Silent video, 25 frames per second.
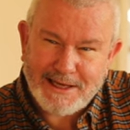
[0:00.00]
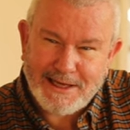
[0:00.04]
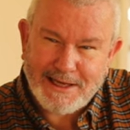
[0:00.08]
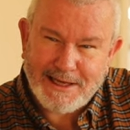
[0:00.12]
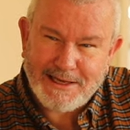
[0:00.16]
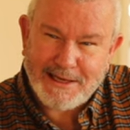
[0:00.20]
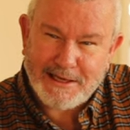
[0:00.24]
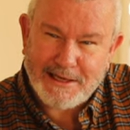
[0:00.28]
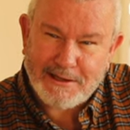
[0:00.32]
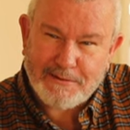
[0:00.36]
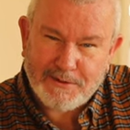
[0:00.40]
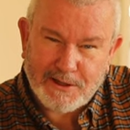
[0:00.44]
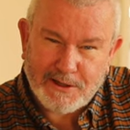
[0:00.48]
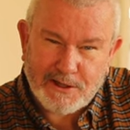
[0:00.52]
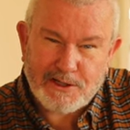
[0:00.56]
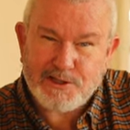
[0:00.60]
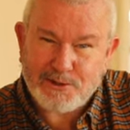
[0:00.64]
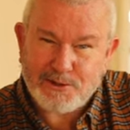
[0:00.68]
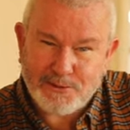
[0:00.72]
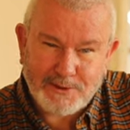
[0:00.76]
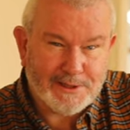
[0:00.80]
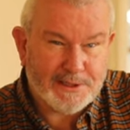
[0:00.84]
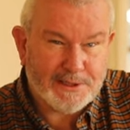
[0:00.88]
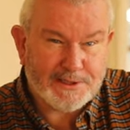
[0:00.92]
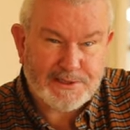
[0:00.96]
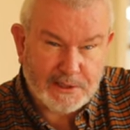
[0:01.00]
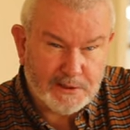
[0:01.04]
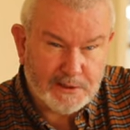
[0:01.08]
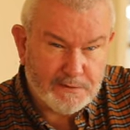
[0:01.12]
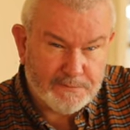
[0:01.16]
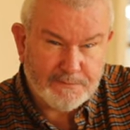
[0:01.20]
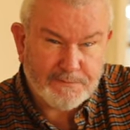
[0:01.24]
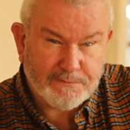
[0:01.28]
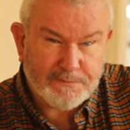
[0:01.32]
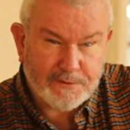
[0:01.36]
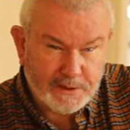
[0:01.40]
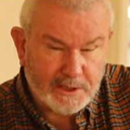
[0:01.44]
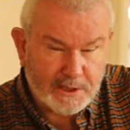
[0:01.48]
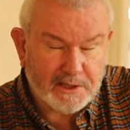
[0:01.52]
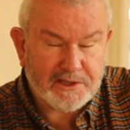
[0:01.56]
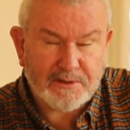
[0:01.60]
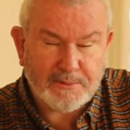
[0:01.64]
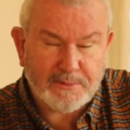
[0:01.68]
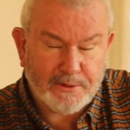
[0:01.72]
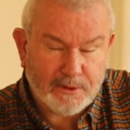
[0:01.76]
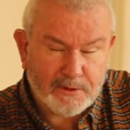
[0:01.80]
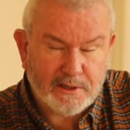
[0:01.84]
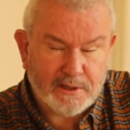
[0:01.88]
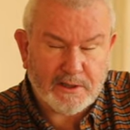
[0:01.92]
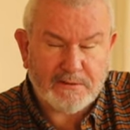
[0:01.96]
an anniversary that's often forgotten
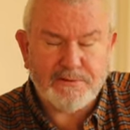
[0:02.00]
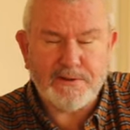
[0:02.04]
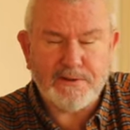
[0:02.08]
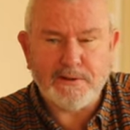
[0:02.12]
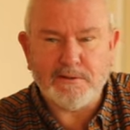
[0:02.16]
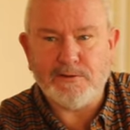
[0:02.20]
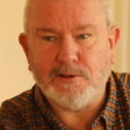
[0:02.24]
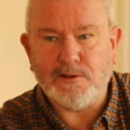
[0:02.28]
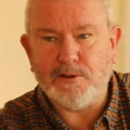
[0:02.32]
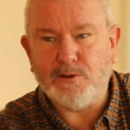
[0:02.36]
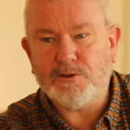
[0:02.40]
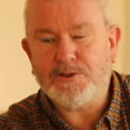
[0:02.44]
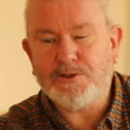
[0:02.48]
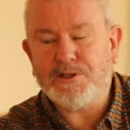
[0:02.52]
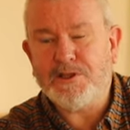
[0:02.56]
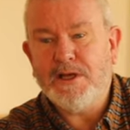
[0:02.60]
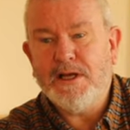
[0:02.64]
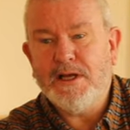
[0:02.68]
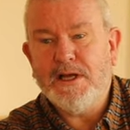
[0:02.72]
about, often overlooked.